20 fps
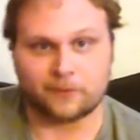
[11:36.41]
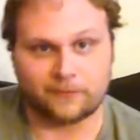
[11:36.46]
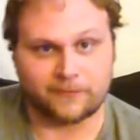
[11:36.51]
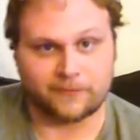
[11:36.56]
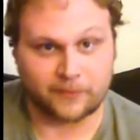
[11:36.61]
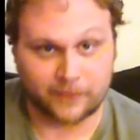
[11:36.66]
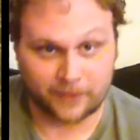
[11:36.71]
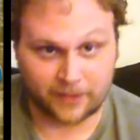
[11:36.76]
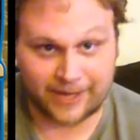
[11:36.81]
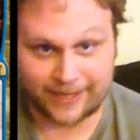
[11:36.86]
you'll
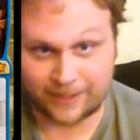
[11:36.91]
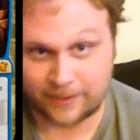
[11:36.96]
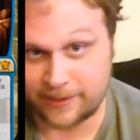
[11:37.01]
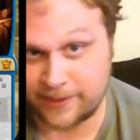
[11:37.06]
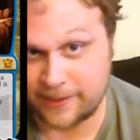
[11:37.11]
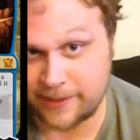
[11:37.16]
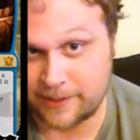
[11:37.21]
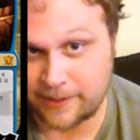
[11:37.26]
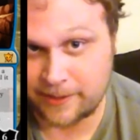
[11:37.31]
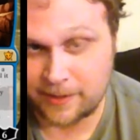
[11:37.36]
very
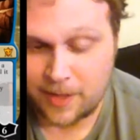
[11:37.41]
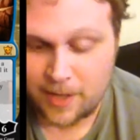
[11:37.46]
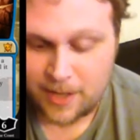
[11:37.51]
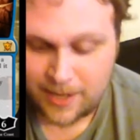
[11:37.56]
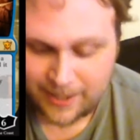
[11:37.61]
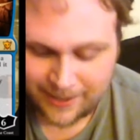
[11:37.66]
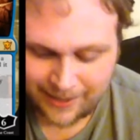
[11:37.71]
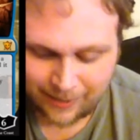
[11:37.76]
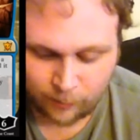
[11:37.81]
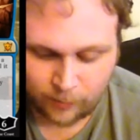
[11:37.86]
likely get it.
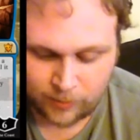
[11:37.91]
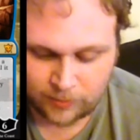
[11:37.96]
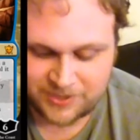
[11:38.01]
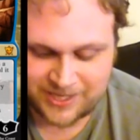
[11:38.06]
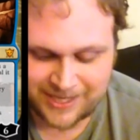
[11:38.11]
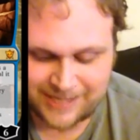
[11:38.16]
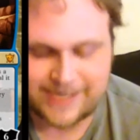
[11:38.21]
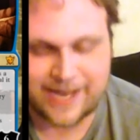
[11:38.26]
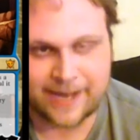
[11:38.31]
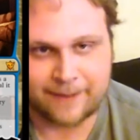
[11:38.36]
Now, will
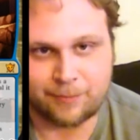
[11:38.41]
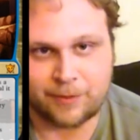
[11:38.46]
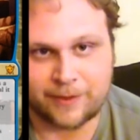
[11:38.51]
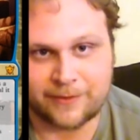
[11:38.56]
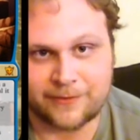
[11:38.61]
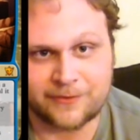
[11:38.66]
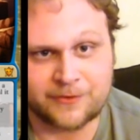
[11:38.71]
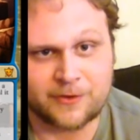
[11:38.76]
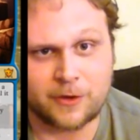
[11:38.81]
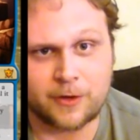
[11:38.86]
Jeskai
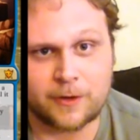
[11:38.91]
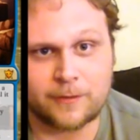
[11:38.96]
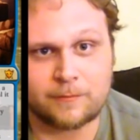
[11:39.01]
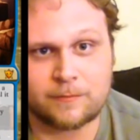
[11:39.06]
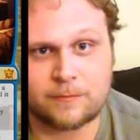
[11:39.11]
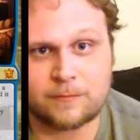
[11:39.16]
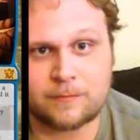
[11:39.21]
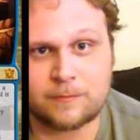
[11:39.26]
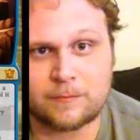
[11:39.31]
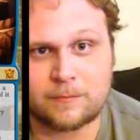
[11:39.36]
play this card?